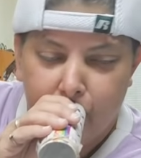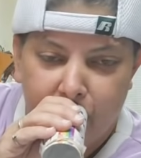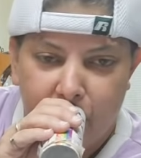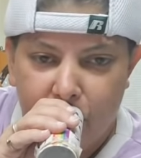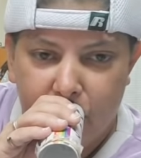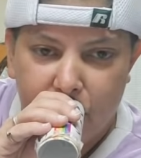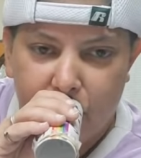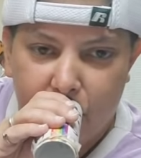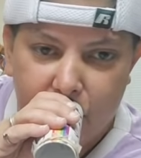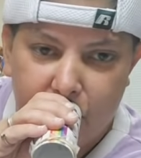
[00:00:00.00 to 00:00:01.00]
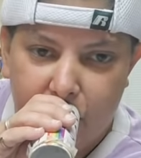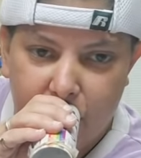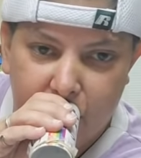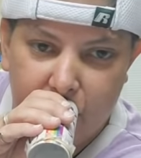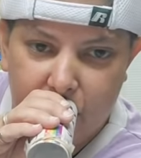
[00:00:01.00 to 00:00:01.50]
Na na na
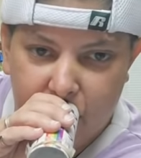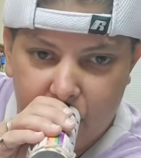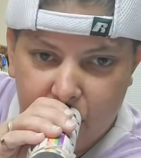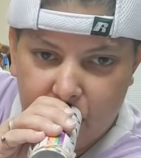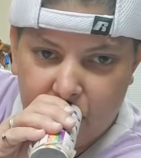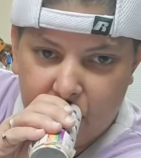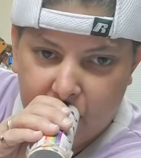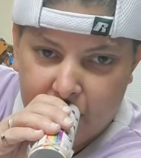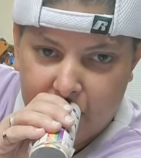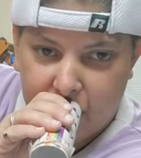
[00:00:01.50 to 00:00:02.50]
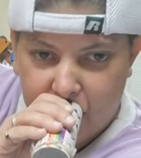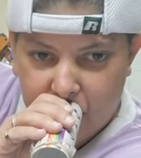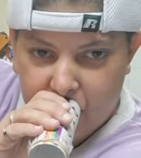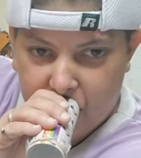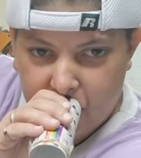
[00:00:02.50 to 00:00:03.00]
na na
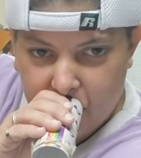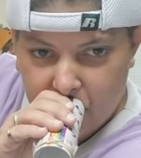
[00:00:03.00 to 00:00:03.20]
na